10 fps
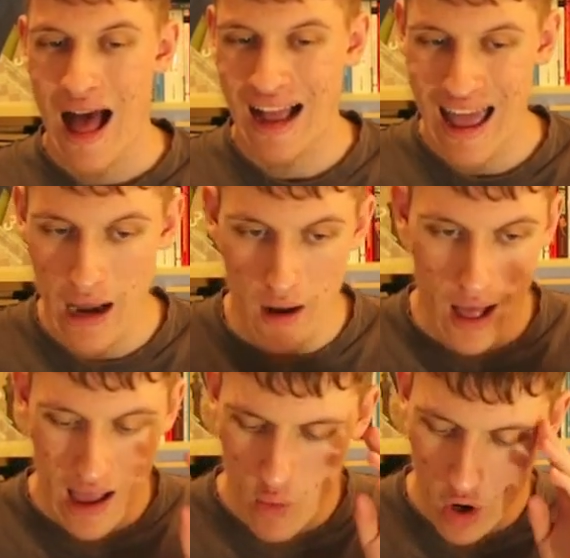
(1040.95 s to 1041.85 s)
Again,
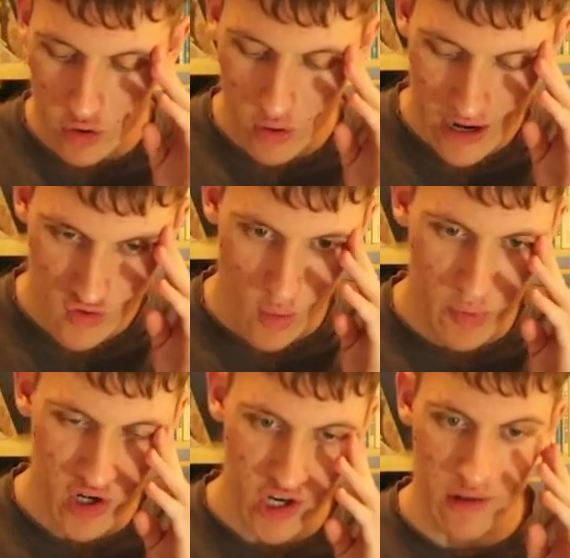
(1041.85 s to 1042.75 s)
I want you guys to
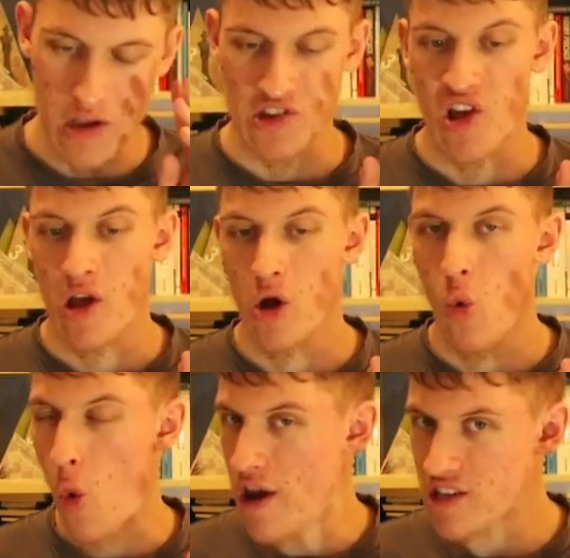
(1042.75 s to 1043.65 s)
appreciate this.
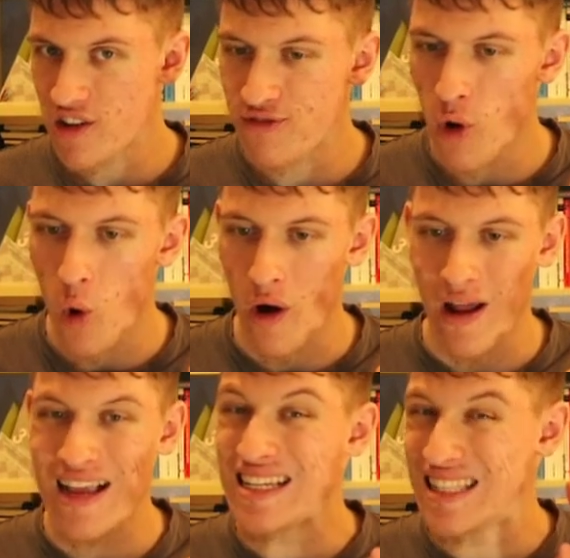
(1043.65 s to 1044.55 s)
Queen
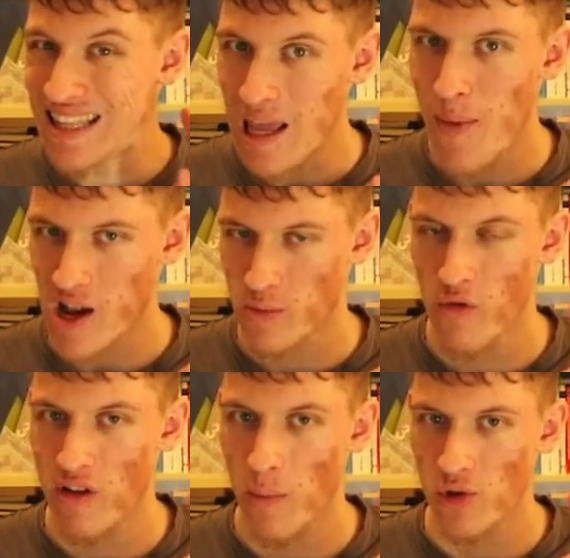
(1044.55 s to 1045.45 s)
c4 is the best
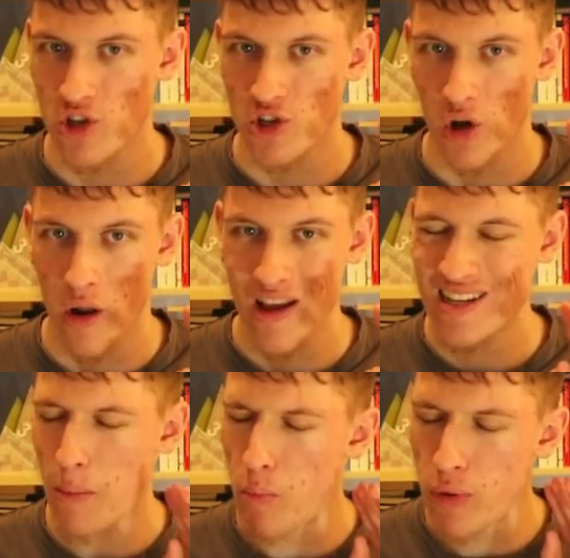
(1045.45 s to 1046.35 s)
move in the position. It's
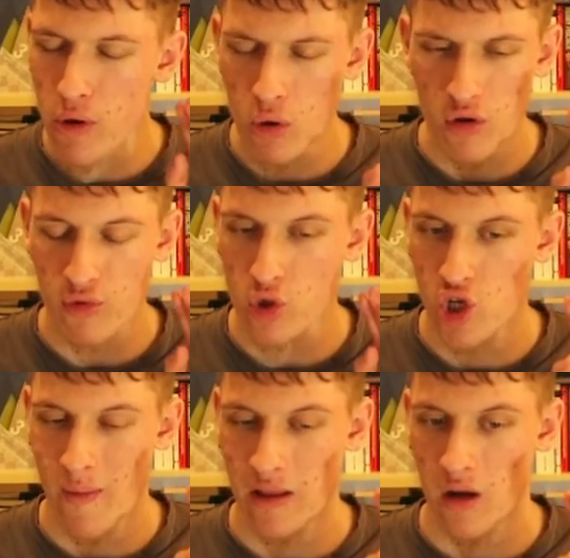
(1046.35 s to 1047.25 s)
a beautiful
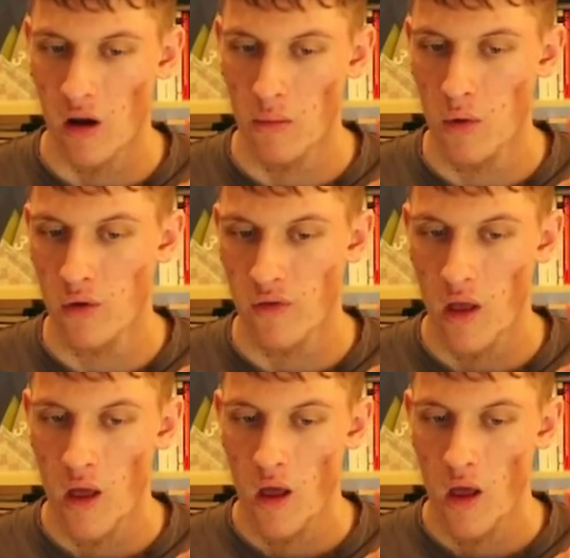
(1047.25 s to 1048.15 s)
geometrical move.
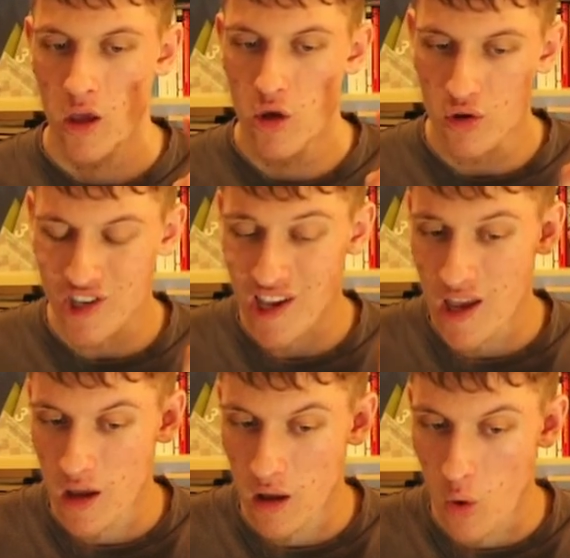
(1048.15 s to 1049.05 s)
You
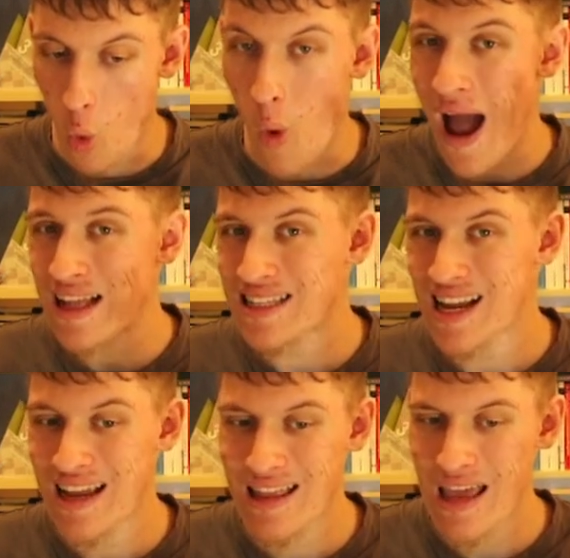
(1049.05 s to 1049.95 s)
see, white's
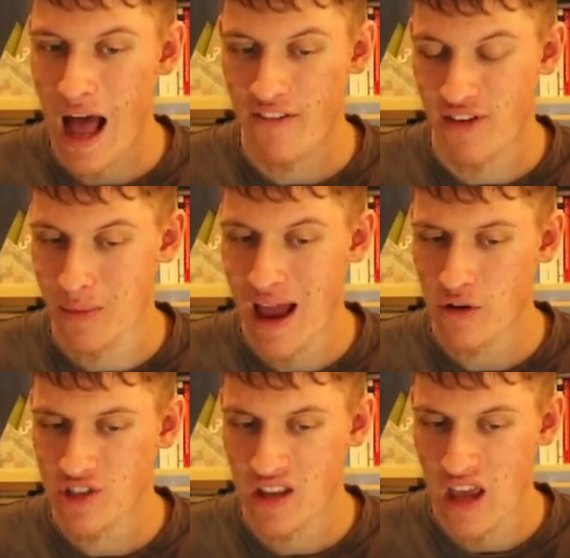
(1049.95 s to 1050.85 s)
idea,
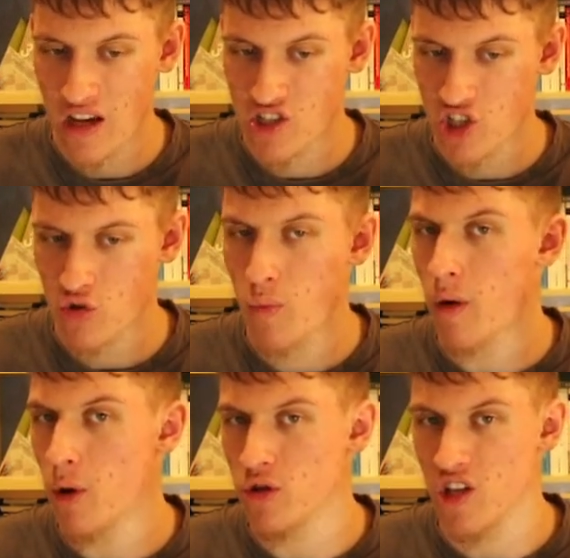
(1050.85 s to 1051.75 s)
Fabiano's idea, is just to
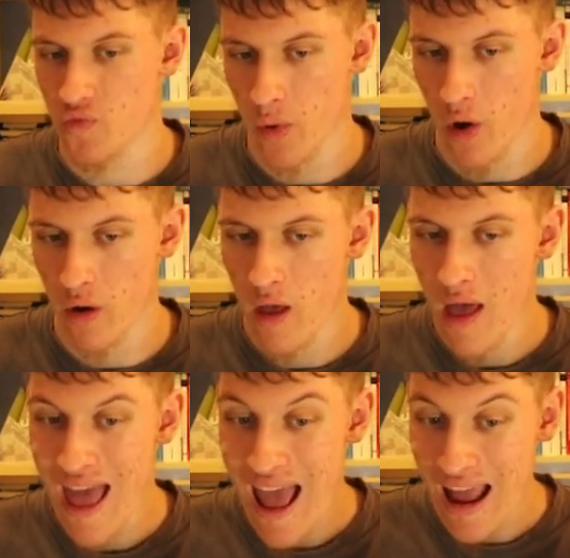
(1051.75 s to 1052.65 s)
promote this pawn.
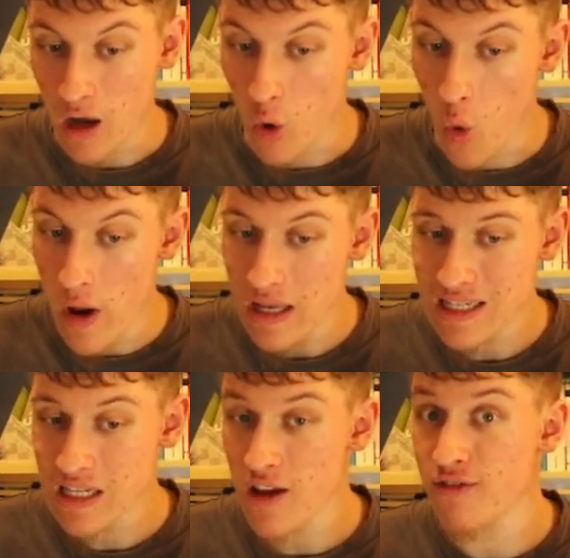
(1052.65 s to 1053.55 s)
And queen
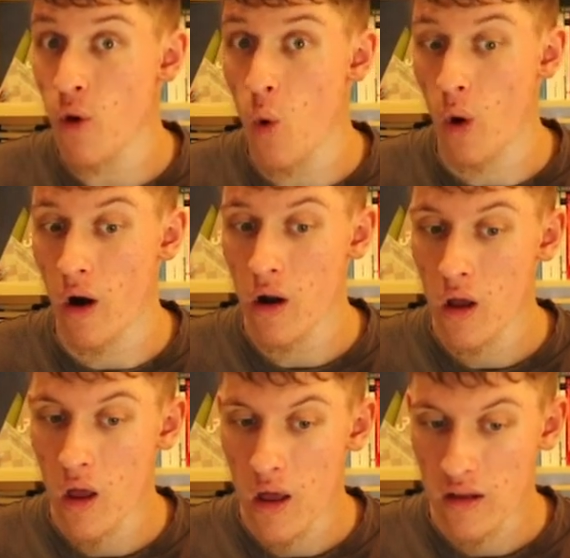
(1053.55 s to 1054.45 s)
c4
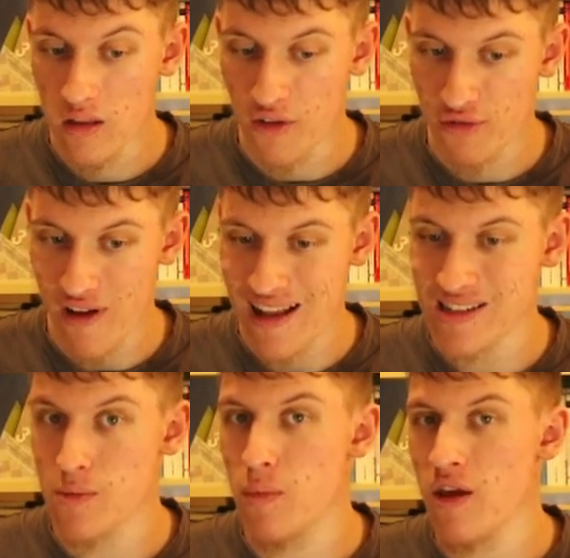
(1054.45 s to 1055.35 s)

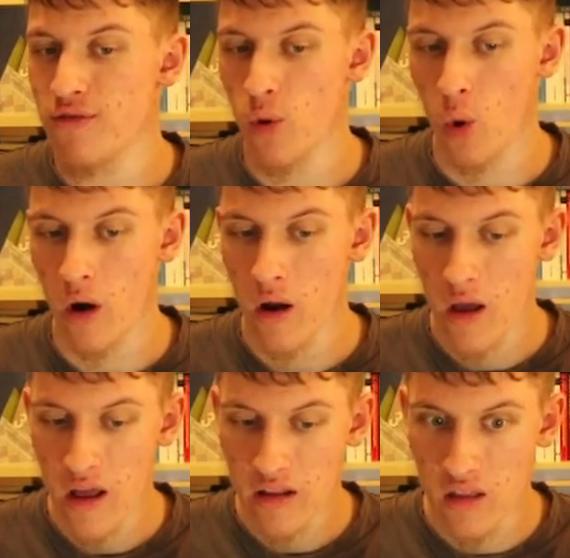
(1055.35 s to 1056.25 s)
defends b4,
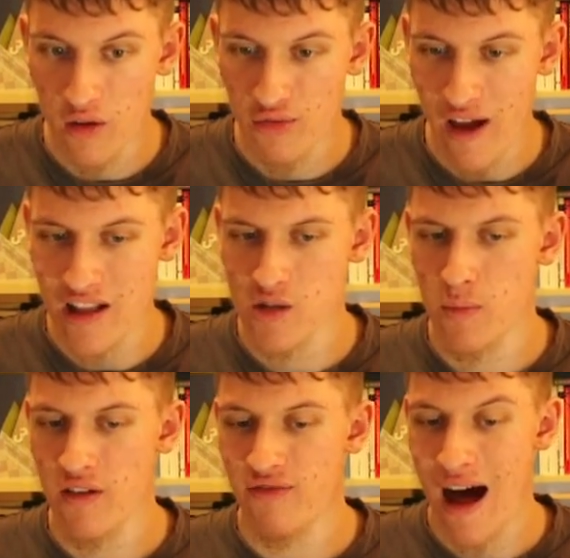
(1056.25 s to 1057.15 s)
defends
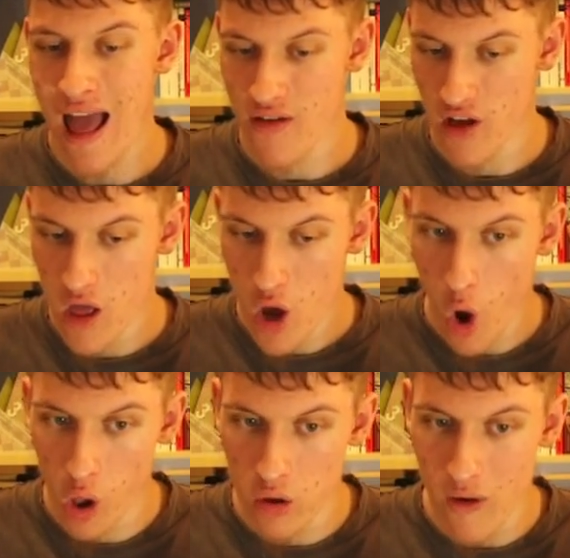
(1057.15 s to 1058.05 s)
b5,
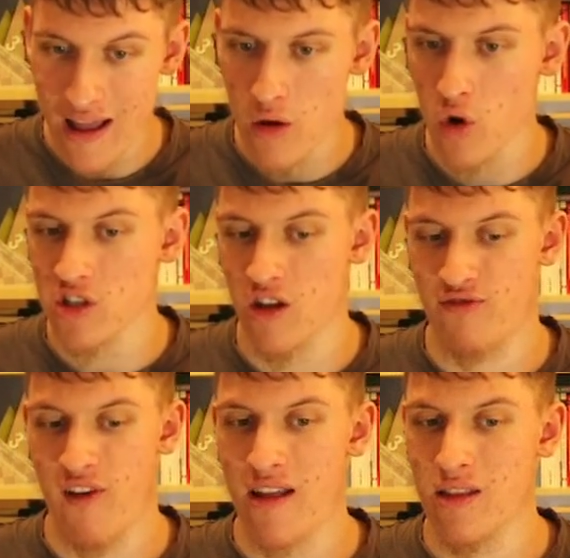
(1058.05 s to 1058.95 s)
already was
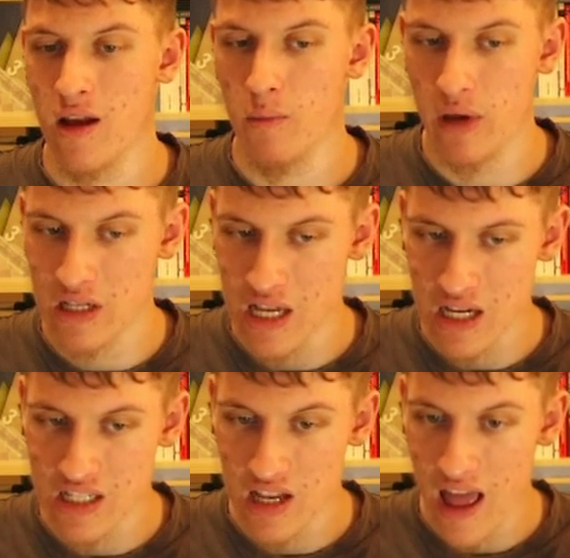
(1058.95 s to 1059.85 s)
defending
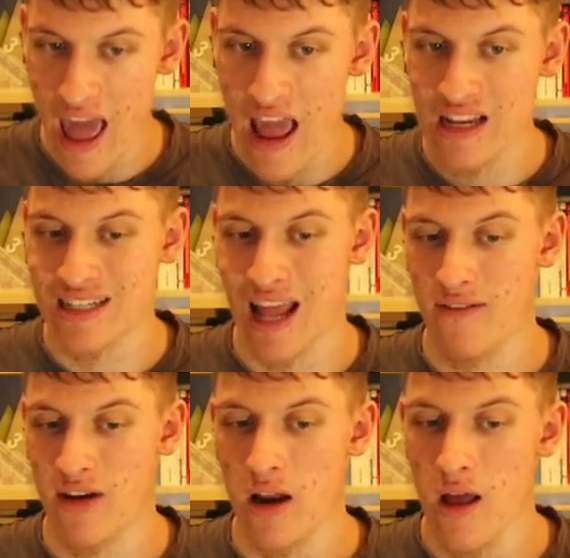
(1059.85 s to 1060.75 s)
b6,
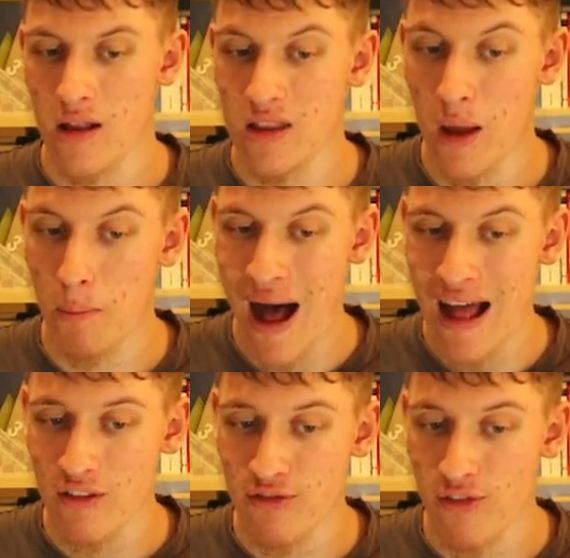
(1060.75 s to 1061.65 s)
a7, the
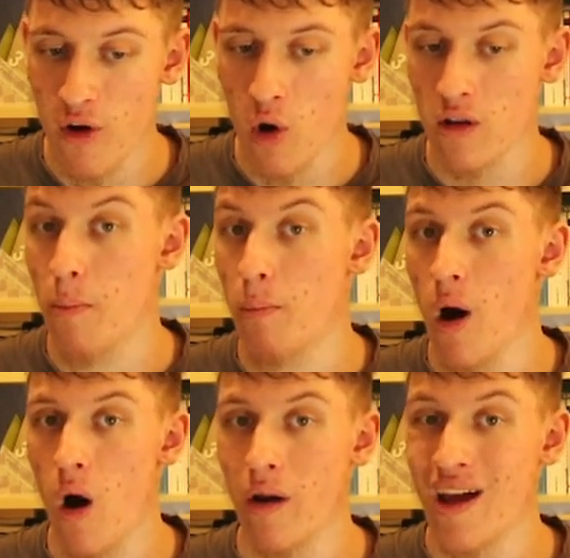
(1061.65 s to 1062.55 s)
path for the
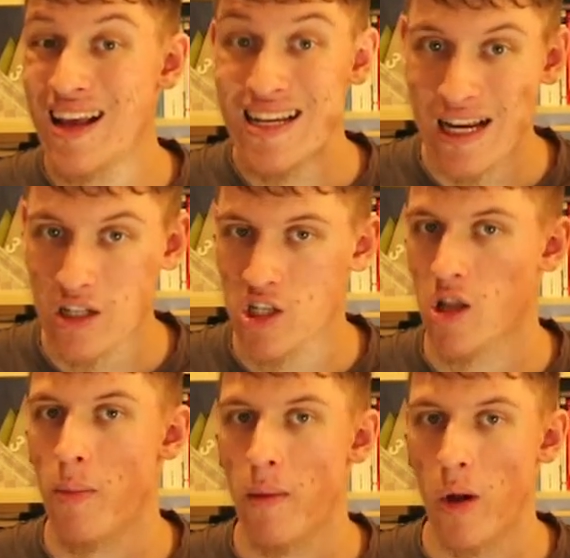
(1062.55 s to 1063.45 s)
pawn is
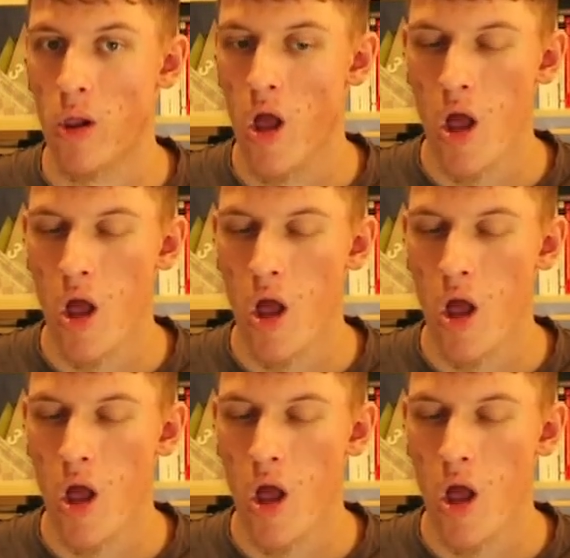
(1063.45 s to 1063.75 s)
unstoppable.